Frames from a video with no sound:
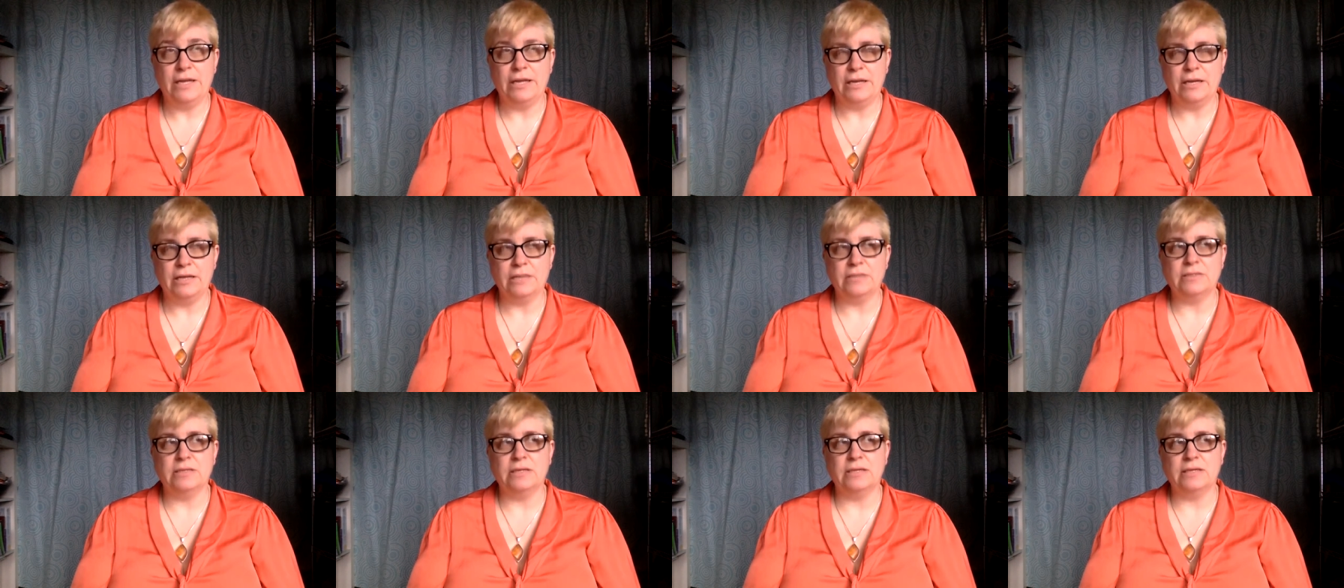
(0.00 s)

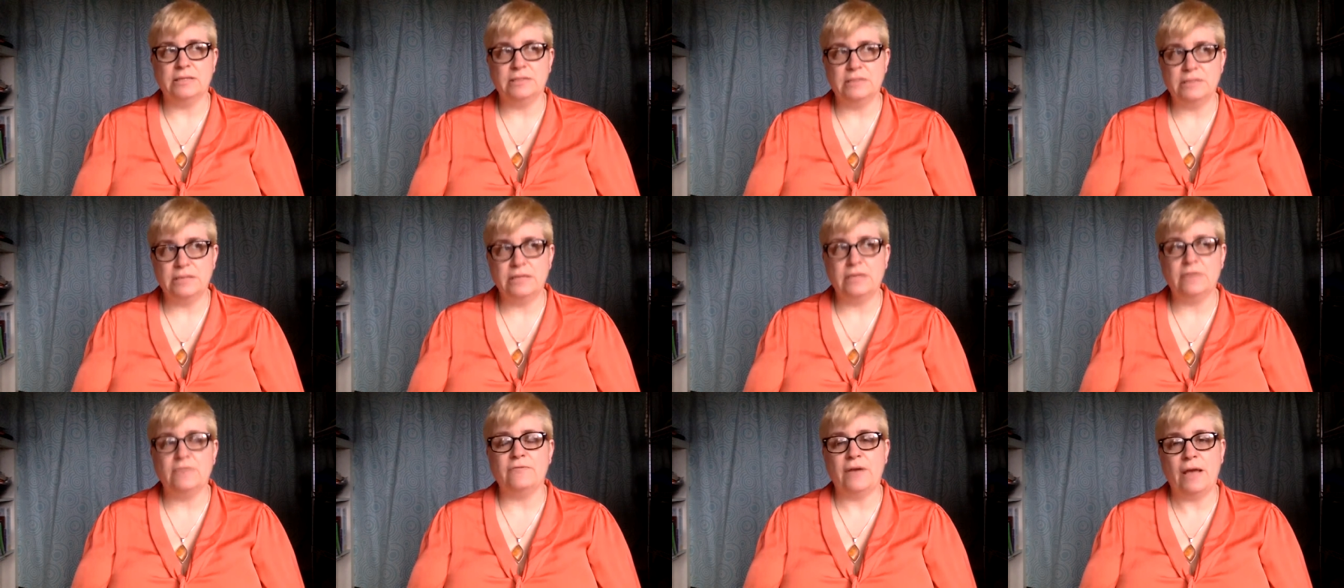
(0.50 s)
is
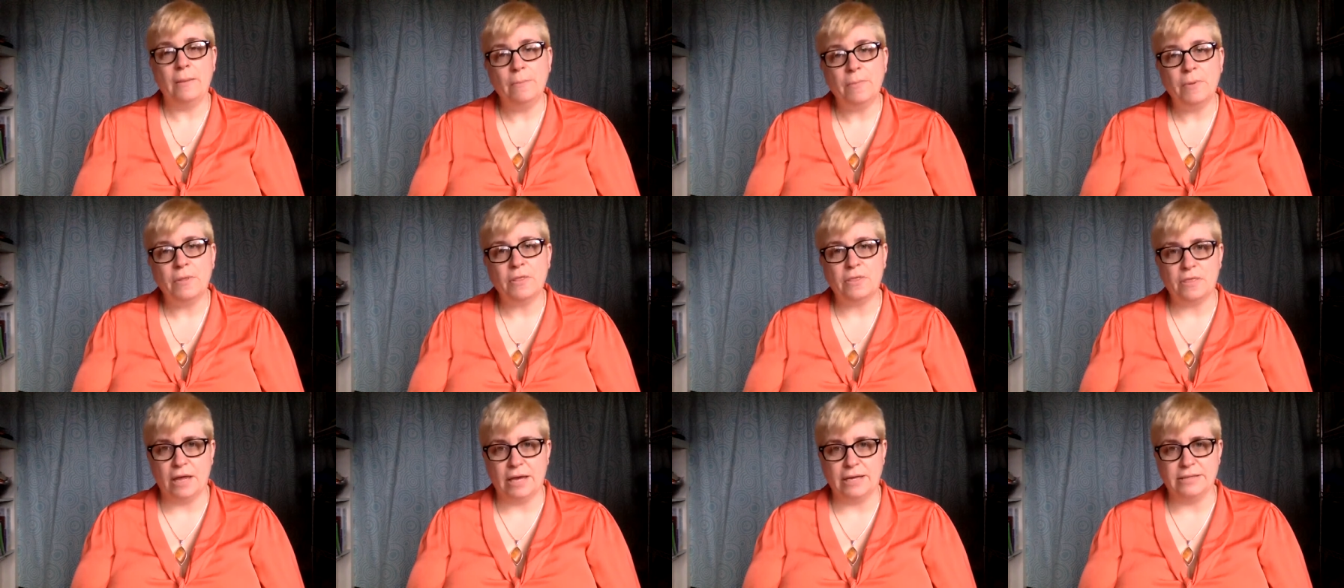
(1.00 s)
instead of
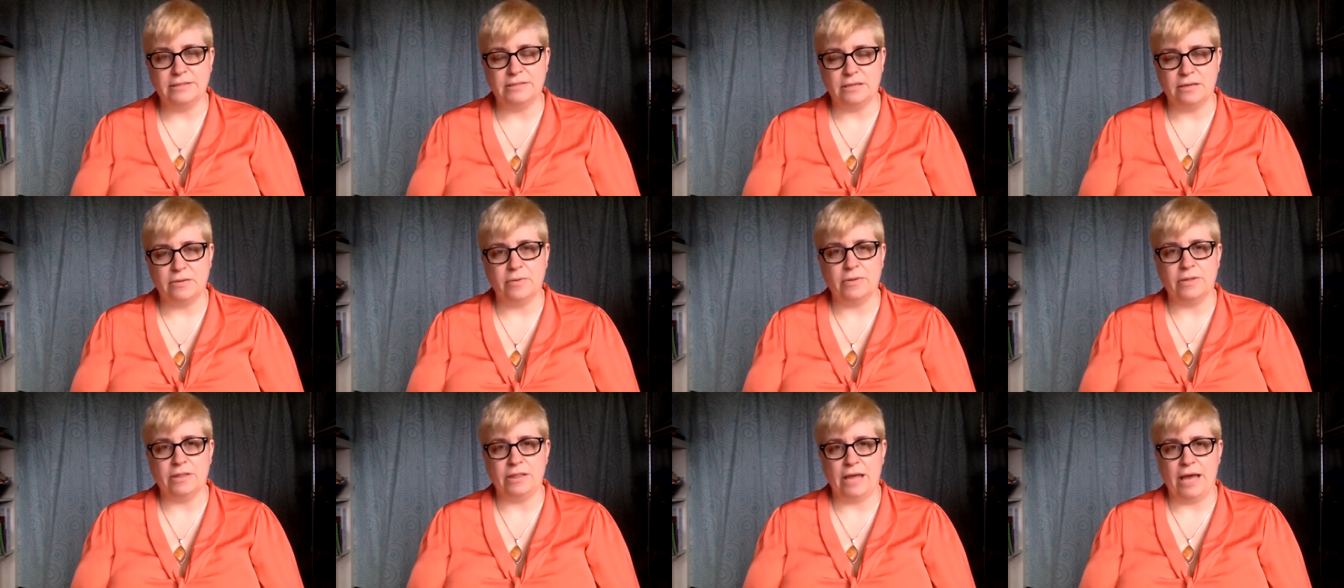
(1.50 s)
empathizing
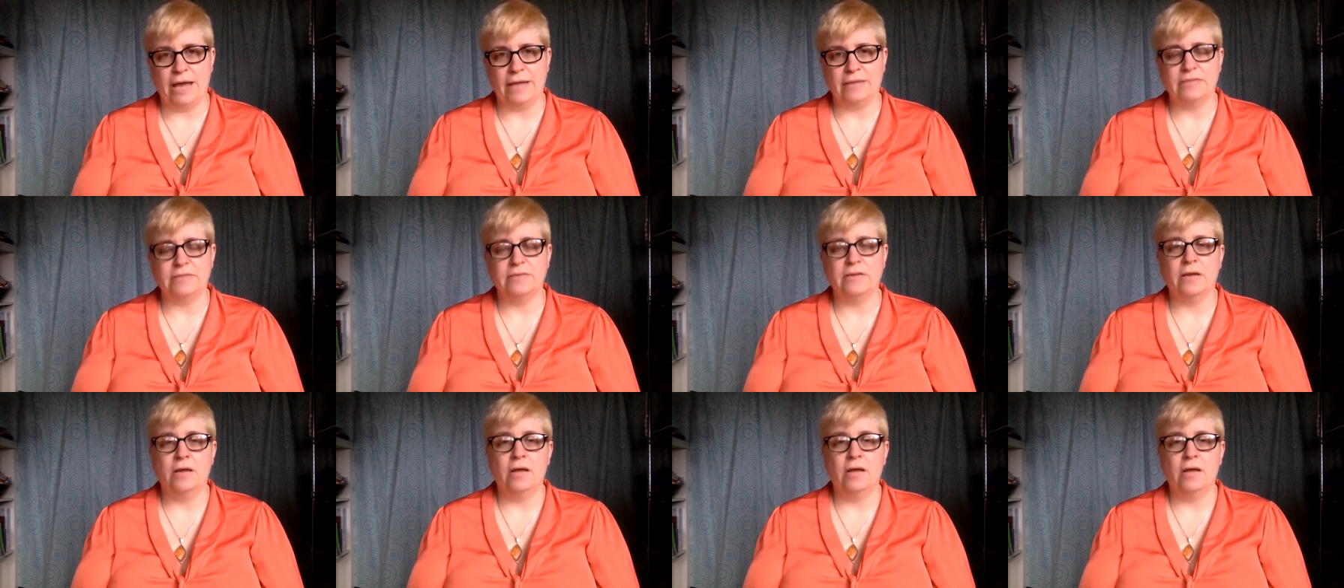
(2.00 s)
with that,